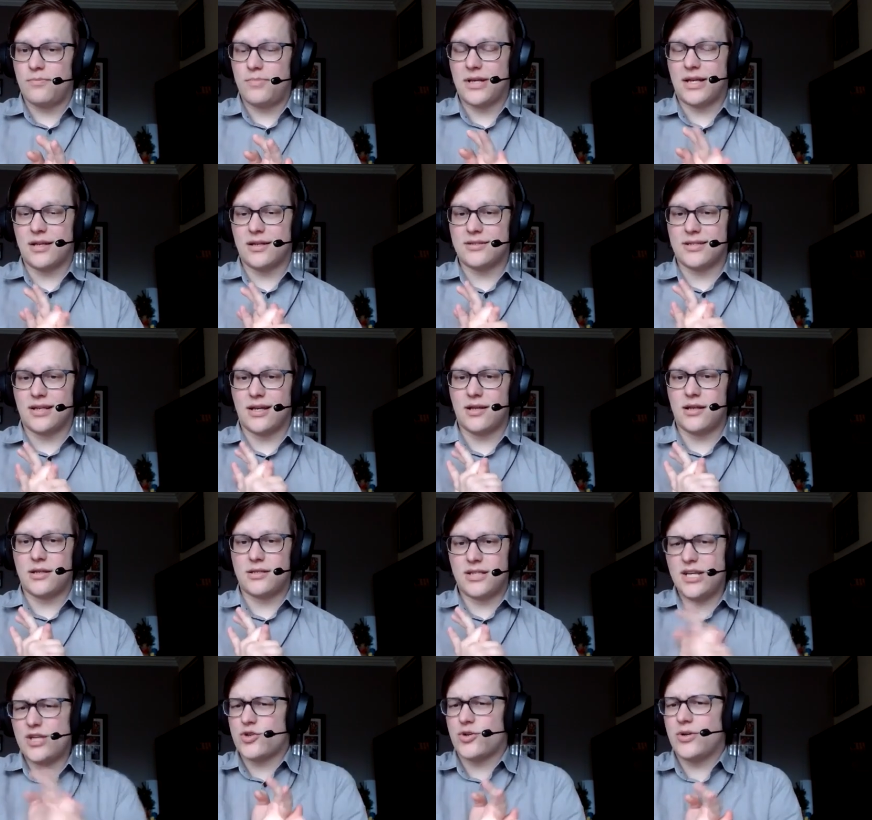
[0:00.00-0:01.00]
because a
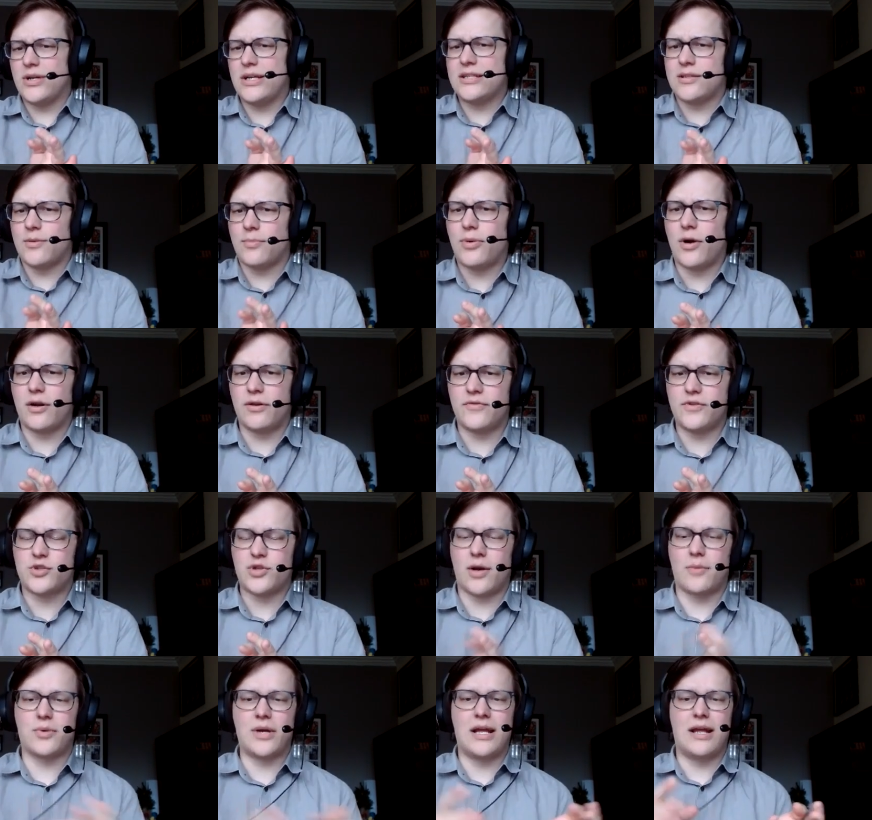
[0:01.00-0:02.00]
teacher is a part of your
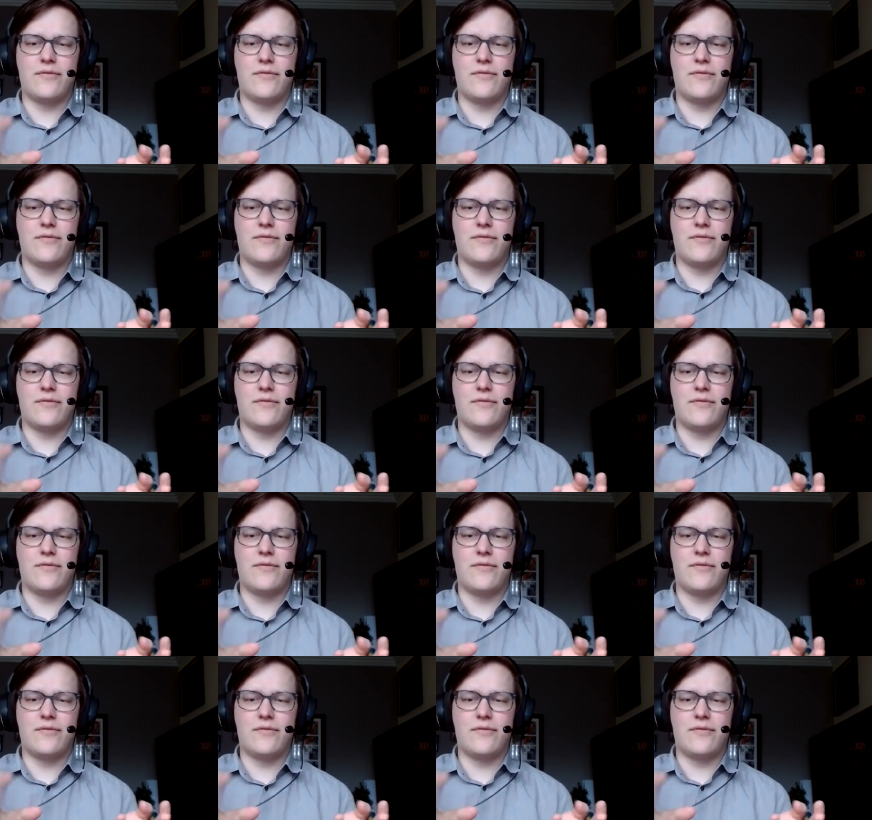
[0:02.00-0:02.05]
job, right?